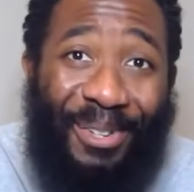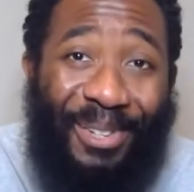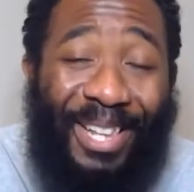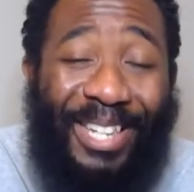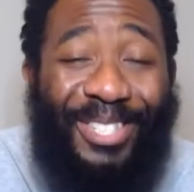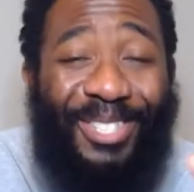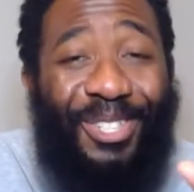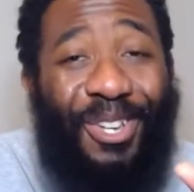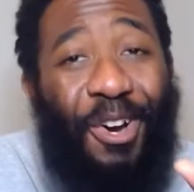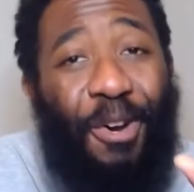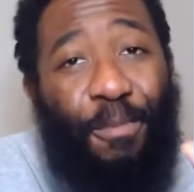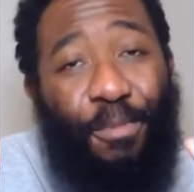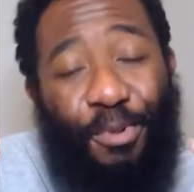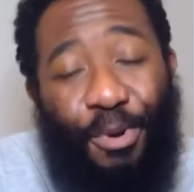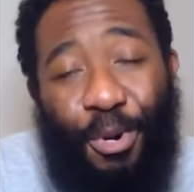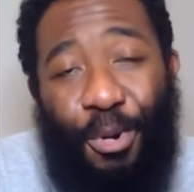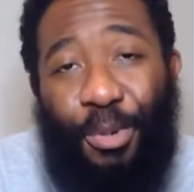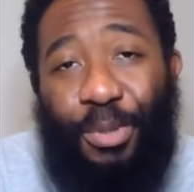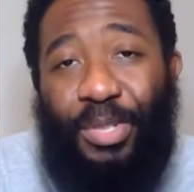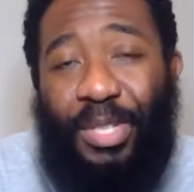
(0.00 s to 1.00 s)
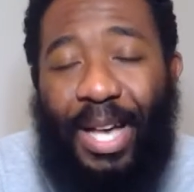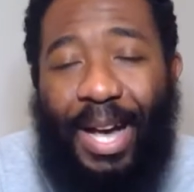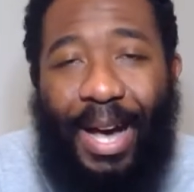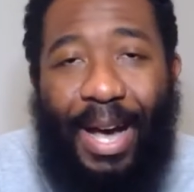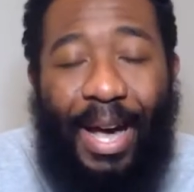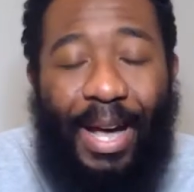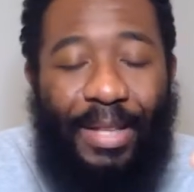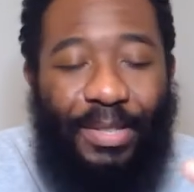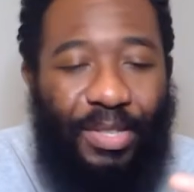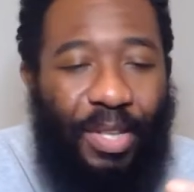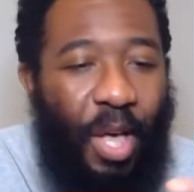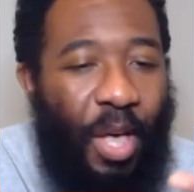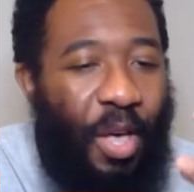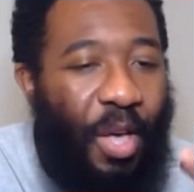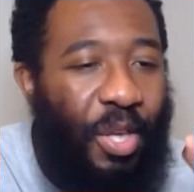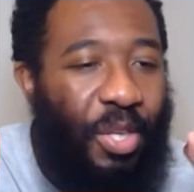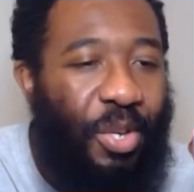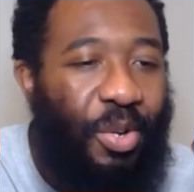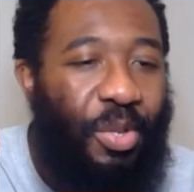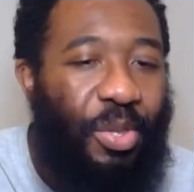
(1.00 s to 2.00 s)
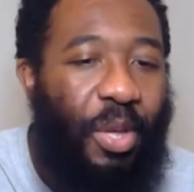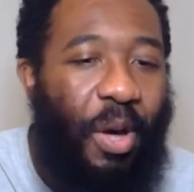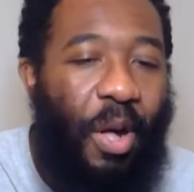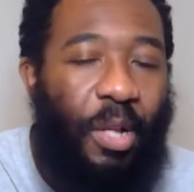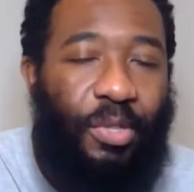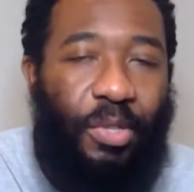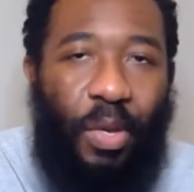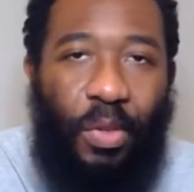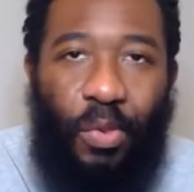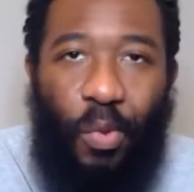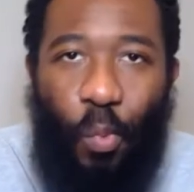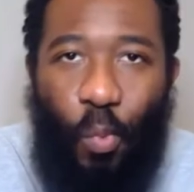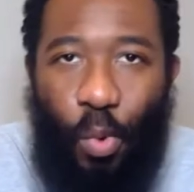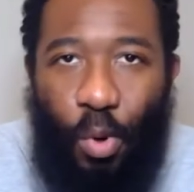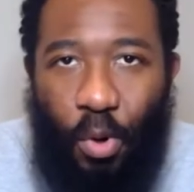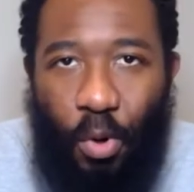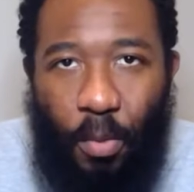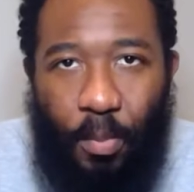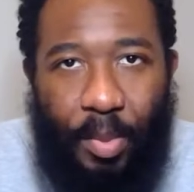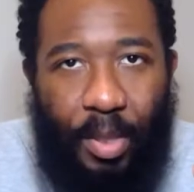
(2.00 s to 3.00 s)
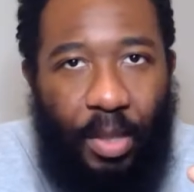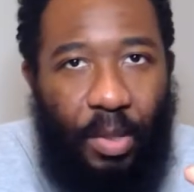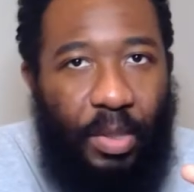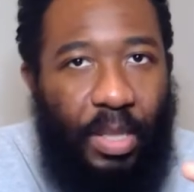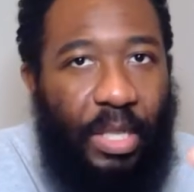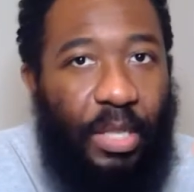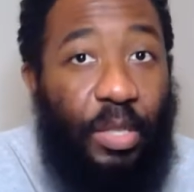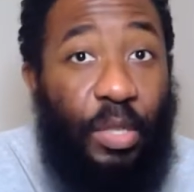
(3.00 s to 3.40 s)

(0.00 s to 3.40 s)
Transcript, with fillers: Let's talk pros, cons, your thoughts on the world building,